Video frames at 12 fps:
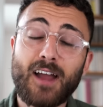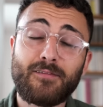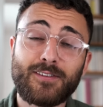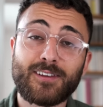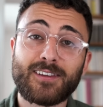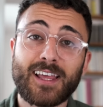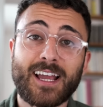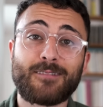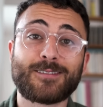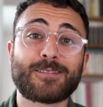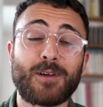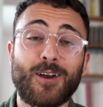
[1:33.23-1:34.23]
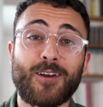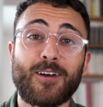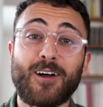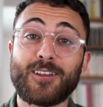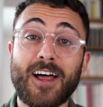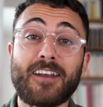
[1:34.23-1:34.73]
I feel like I was spared
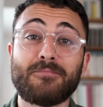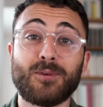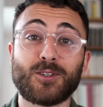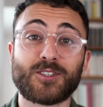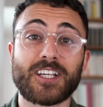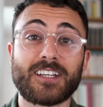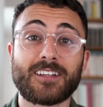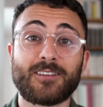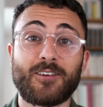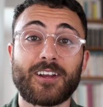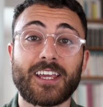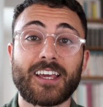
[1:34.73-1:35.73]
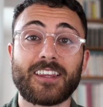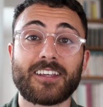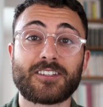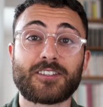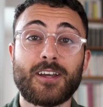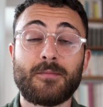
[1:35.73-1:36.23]
a lot of bullshit learning
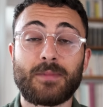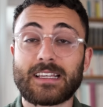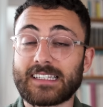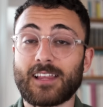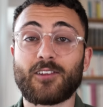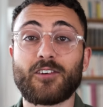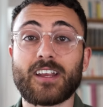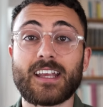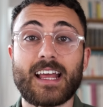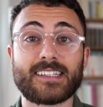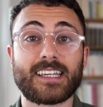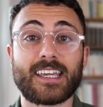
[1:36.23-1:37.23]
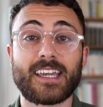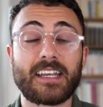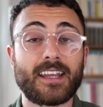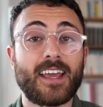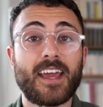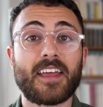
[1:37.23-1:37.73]
English because I learned it as a
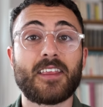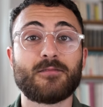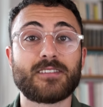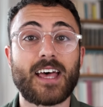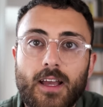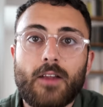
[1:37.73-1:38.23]
kid, and that was that.